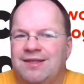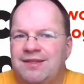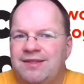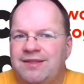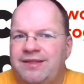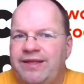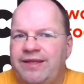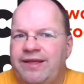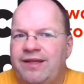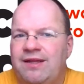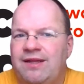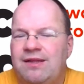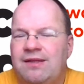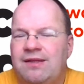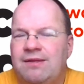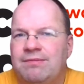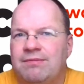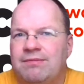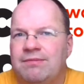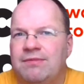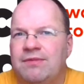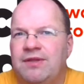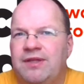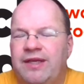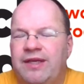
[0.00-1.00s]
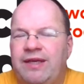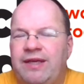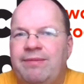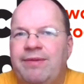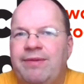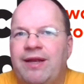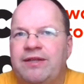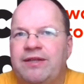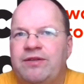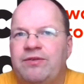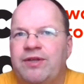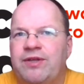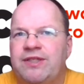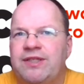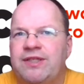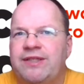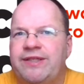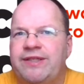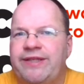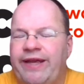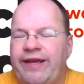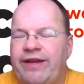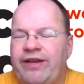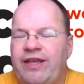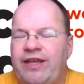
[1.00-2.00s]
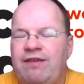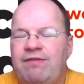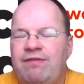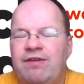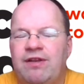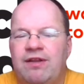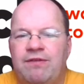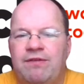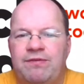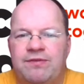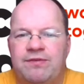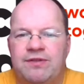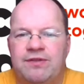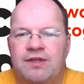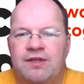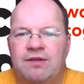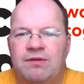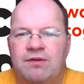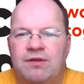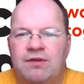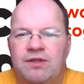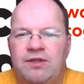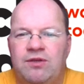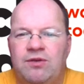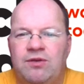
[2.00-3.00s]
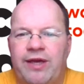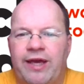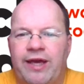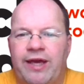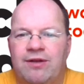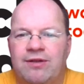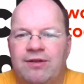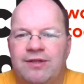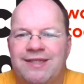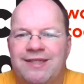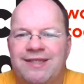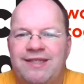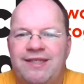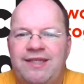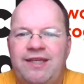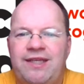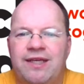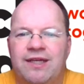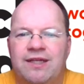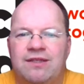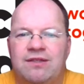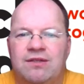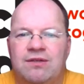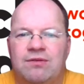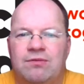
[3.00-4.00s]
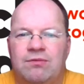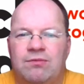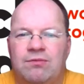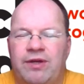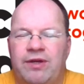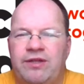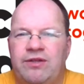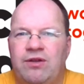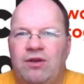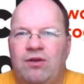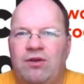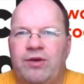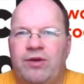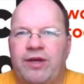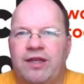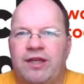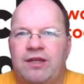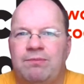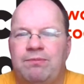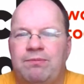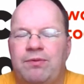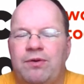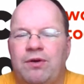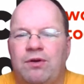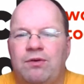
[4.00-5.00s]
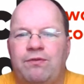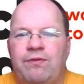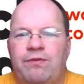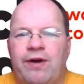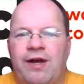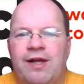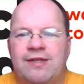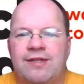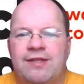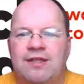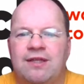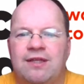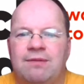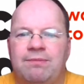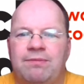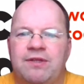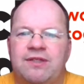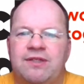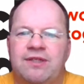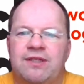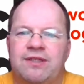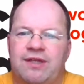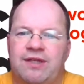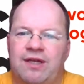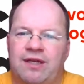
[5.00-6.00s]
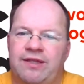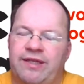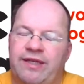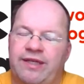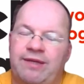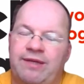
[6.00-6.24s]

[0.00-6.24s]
Still, the email address is there, even if you cannot see it when you look at the profiles and the business card.